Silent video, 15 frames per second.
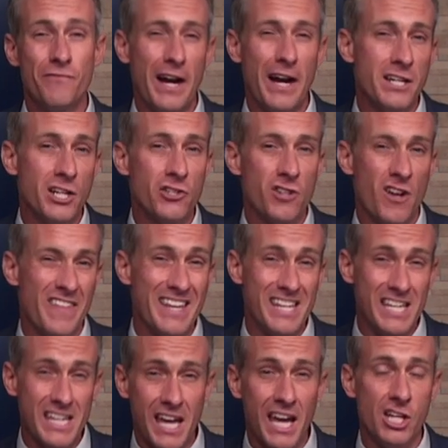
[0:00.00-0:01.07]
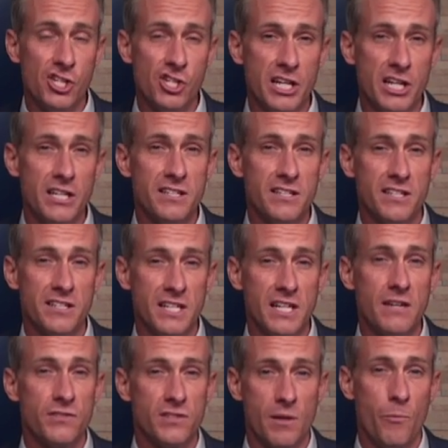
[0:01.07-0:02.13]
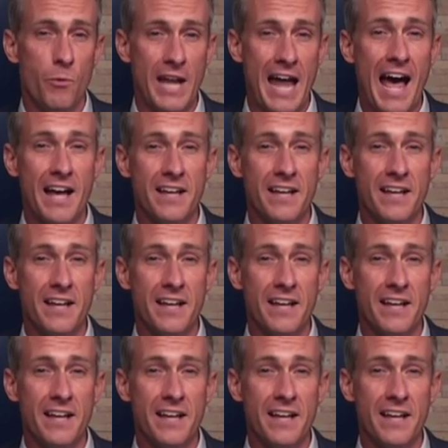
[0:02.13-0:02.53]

findings on the EKG to see if someone